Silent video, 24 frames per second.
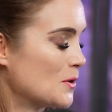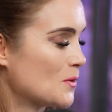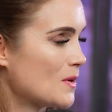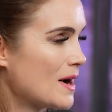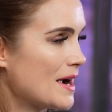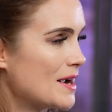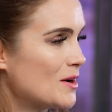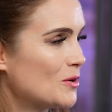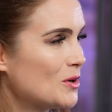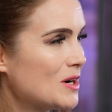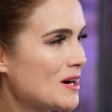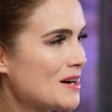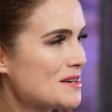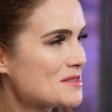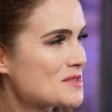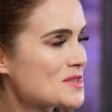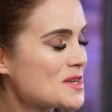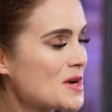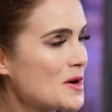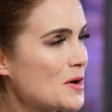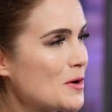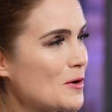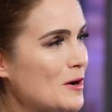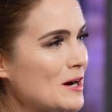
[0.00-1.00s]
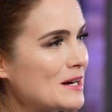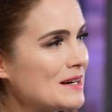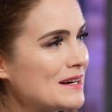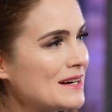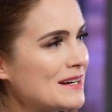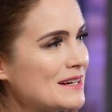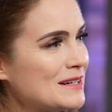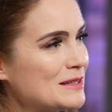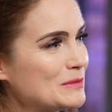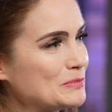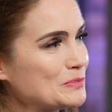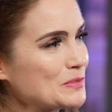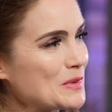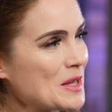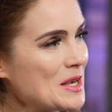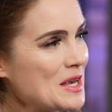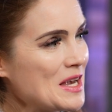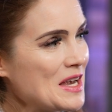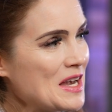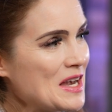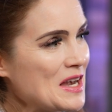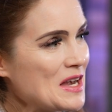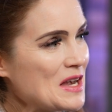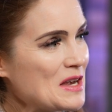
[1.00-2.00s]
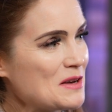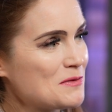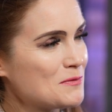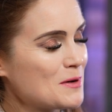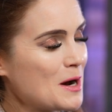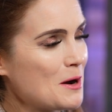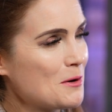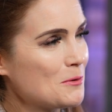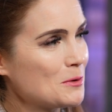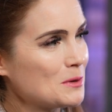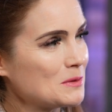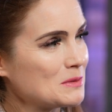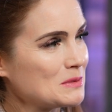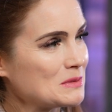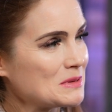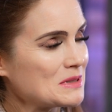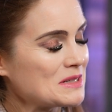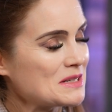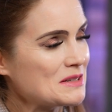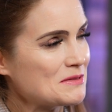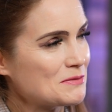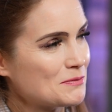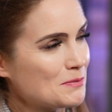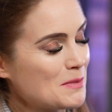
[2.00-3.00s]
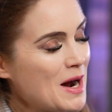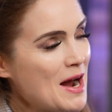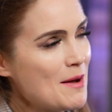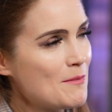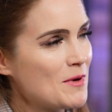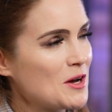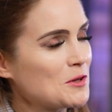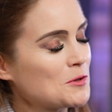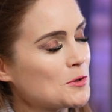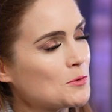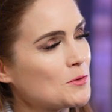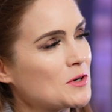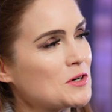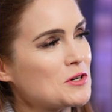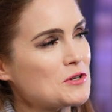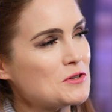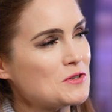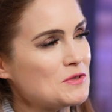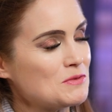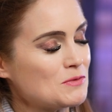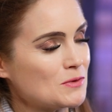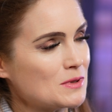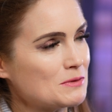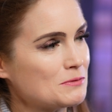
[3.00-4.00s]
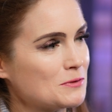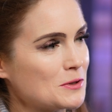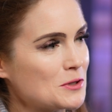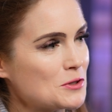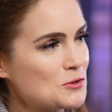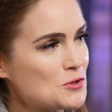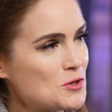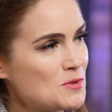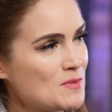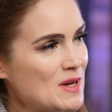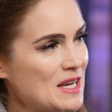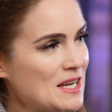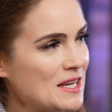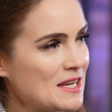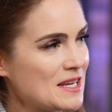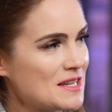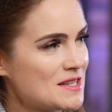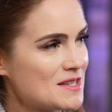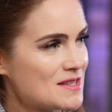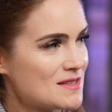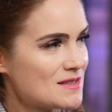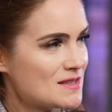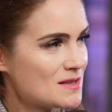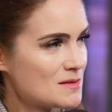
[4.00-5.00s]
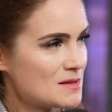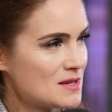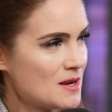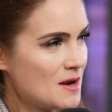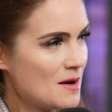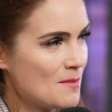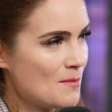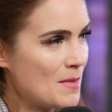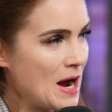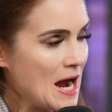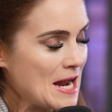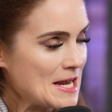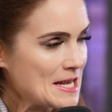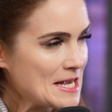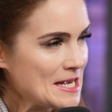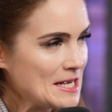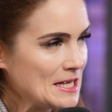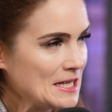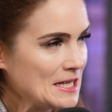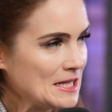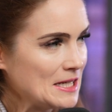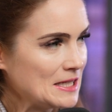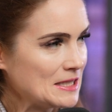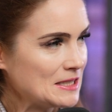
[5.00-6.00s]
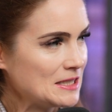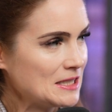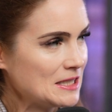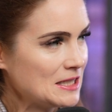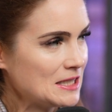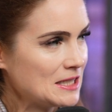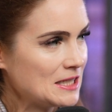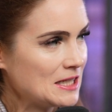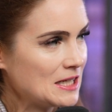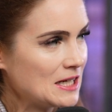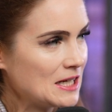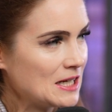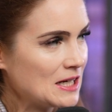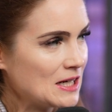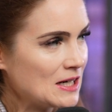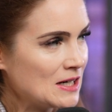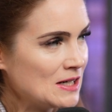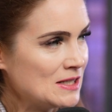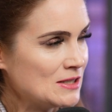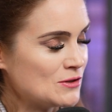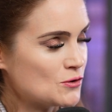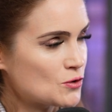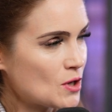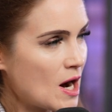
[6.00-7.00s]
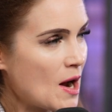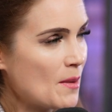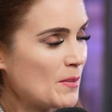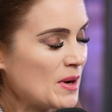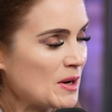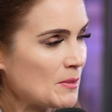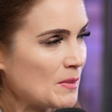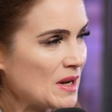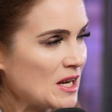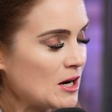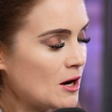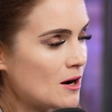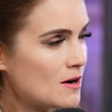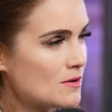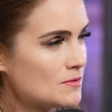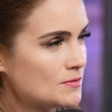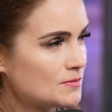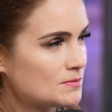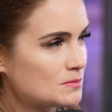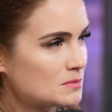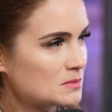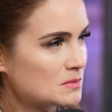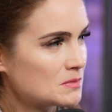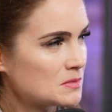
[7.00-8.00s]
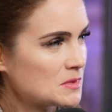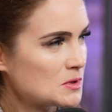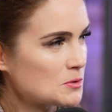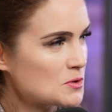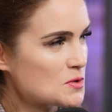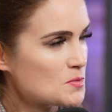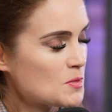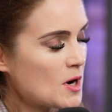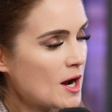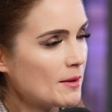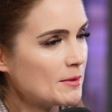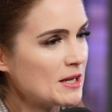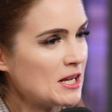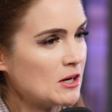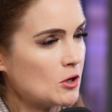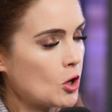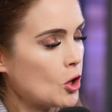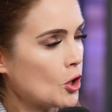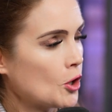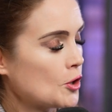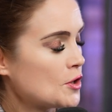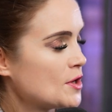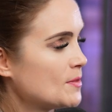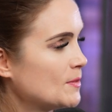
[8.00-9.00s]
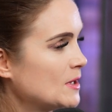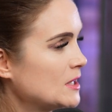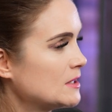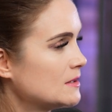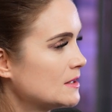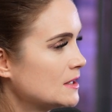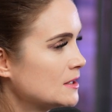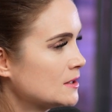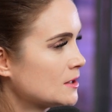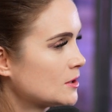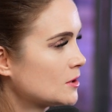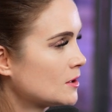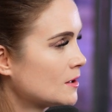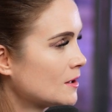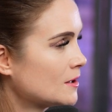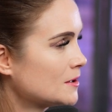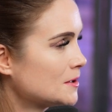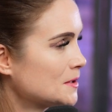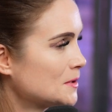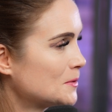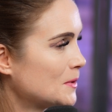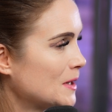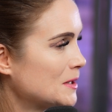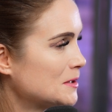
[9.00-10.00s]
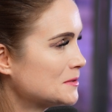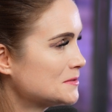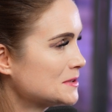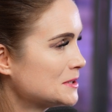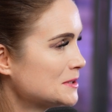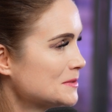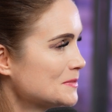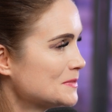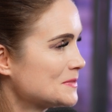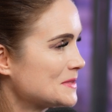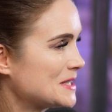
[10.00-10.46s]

Right. Well, also, if my mother were to refer to me as my kid and dropping me off, there was probably an argument in the car on the way over.